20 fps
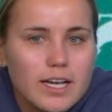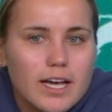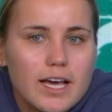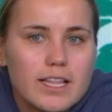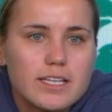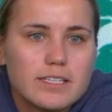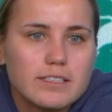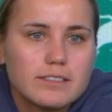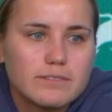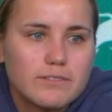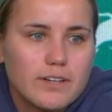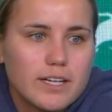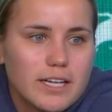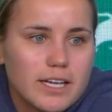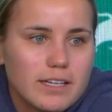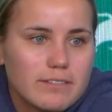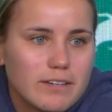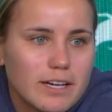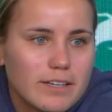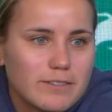And then it's funny,
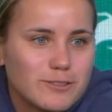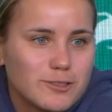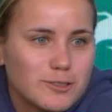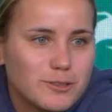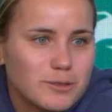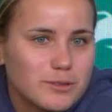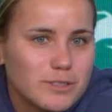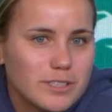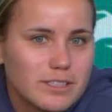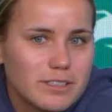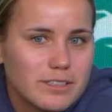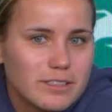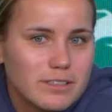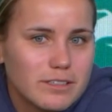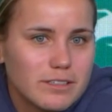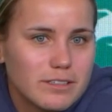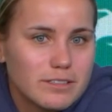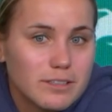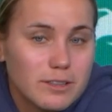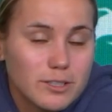at 5-2 in the
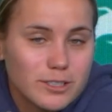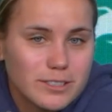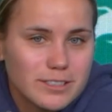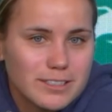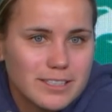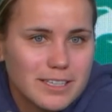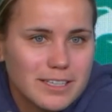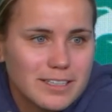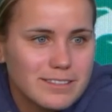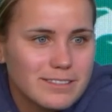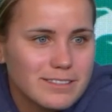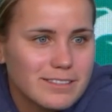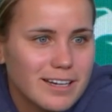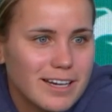third set,